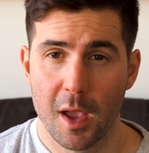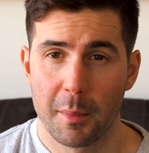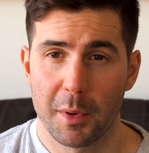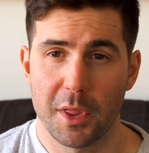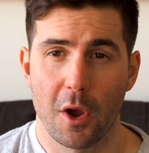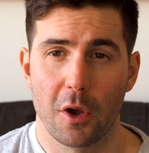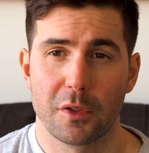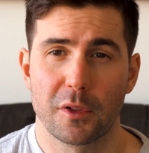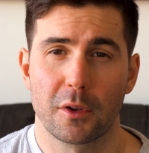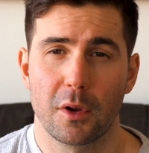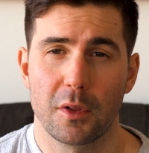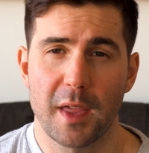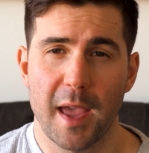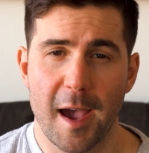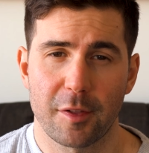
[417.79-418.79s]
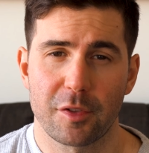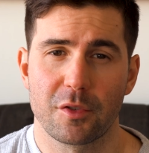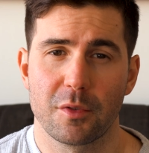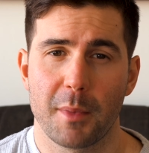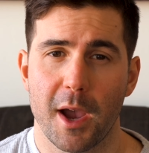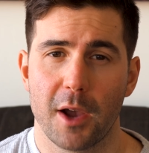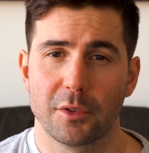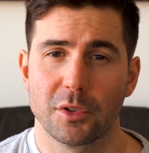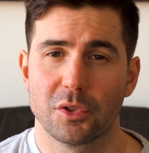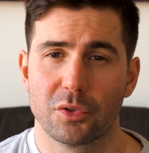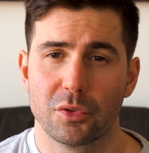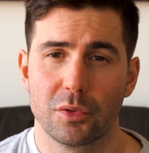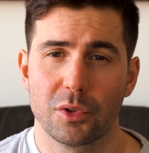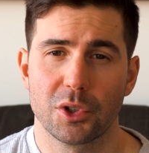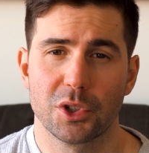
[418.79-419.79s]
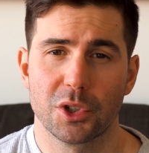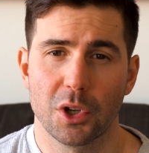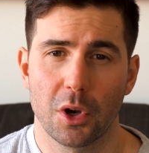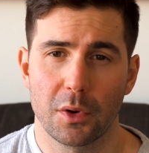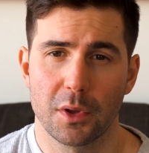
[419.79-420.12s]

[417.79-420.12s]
but they also go the extra mile to truly show